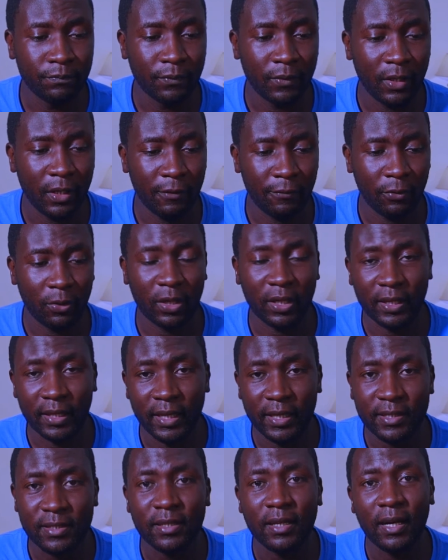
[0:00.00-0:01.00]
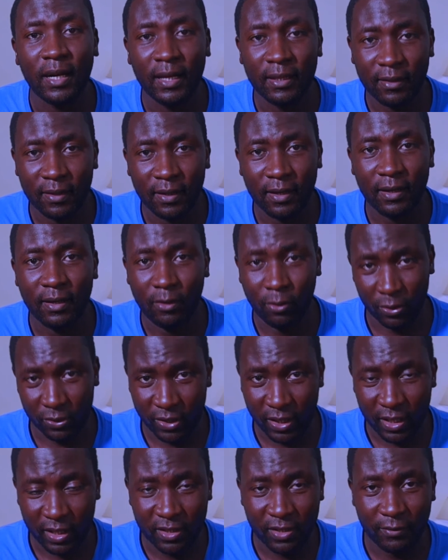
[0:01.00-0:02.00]
If you can get other
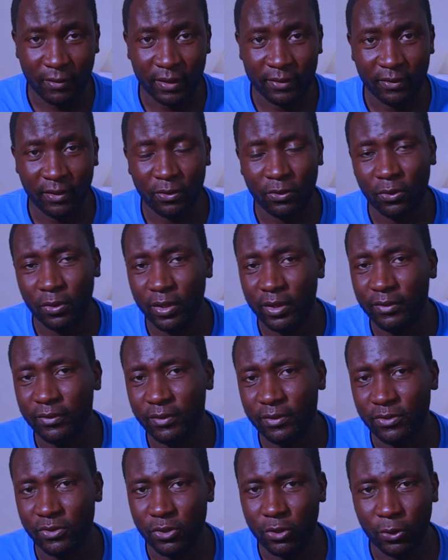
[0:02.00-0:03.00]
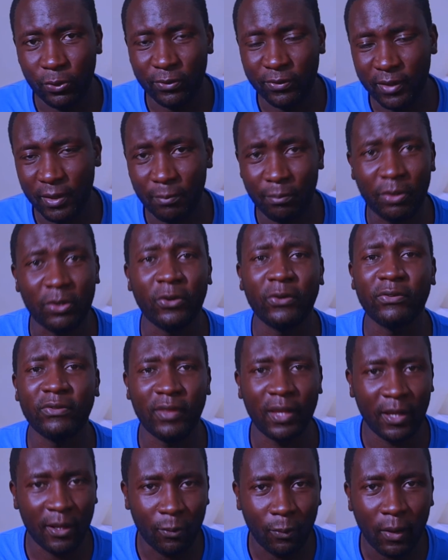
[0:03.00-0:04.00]
alternative accessories, use them because
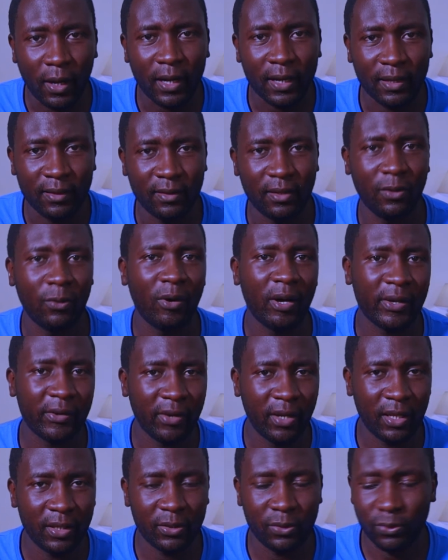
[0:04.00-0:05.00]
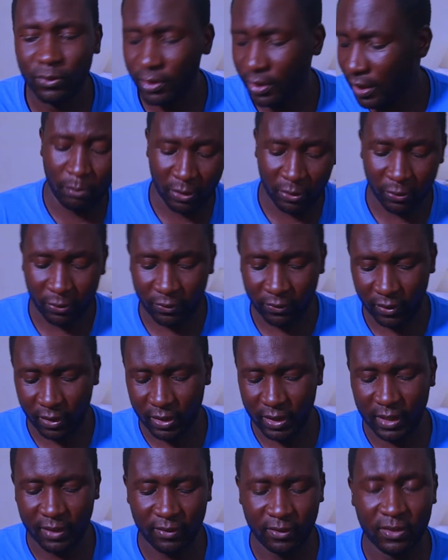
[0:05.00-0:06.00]
they'll work, and they'll work really good. Because it
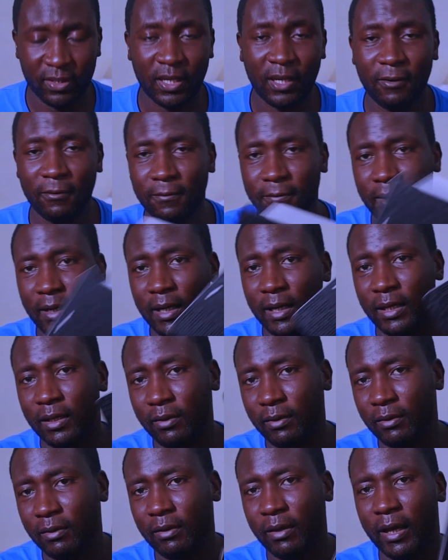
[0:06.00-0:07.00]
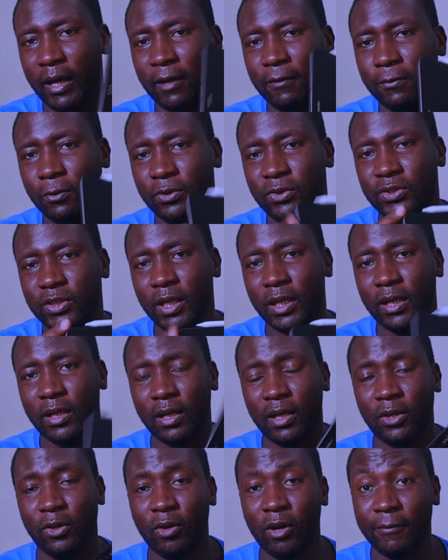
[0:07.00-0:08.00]
doesn't have a headphone jack,
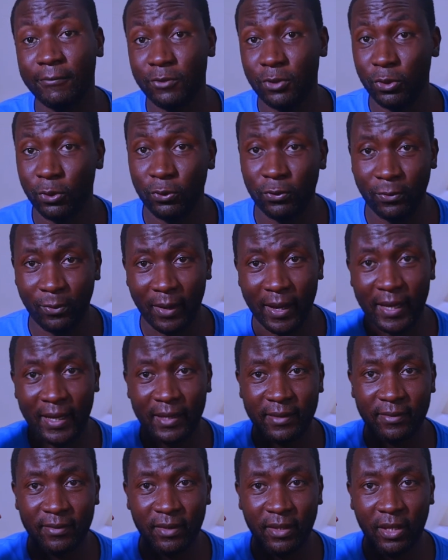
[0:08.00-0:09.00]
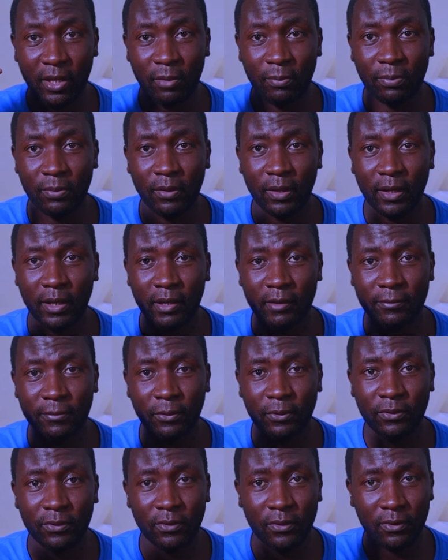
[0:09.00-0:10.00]
you have to use wireless
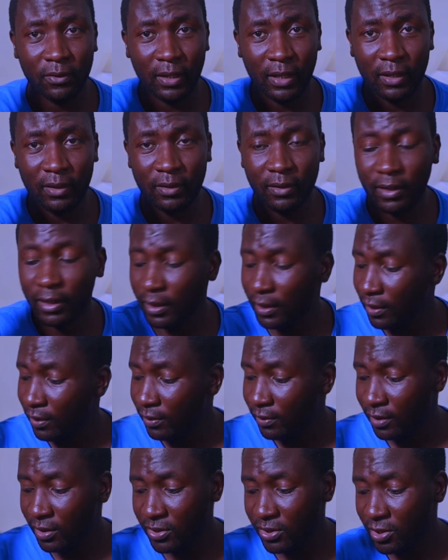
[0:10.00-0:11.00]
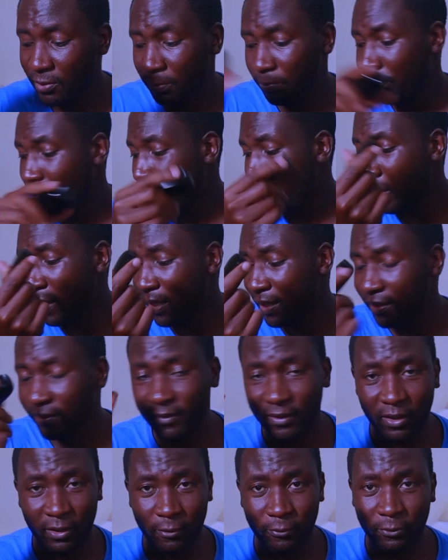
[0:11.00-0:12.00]
earphones, and the cheap
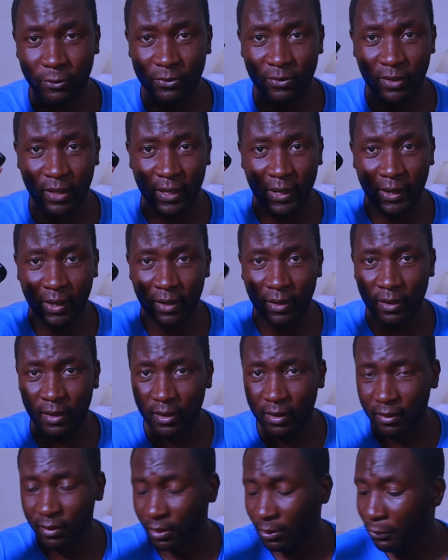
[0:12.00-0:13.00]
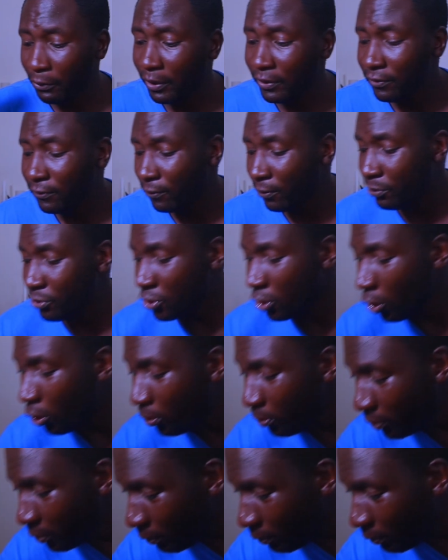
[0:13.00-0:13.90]
wireless earphones like the ones from Xiaomi